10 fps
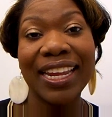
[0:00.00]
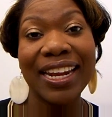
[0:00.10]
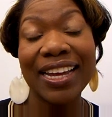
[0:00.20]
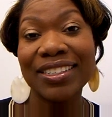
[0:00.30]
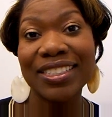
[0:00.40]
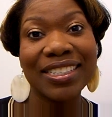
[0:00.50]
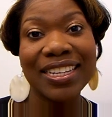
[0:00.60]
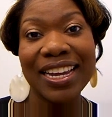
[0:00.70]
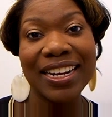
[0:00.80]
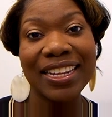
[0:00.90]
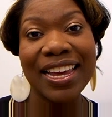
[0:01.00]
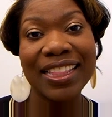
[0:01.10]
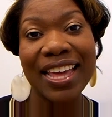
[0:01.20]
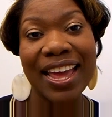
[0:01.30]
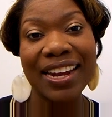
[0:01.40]
And I just look at it
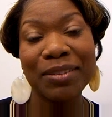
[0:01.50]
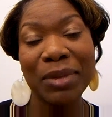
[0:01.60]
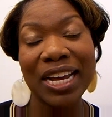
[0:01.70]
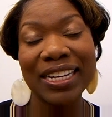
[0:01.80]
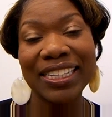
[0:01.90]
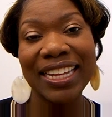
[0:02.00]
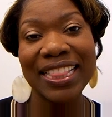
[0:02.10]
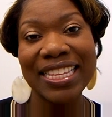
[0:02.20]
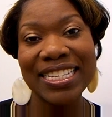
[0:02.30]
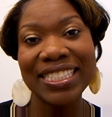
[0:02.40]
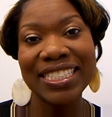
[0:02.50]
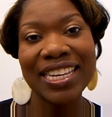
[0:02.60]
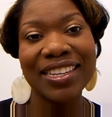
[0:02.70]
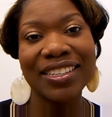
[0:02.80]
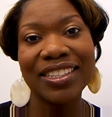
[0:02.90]
like that. I'm not going to let
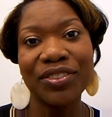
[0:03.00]
this,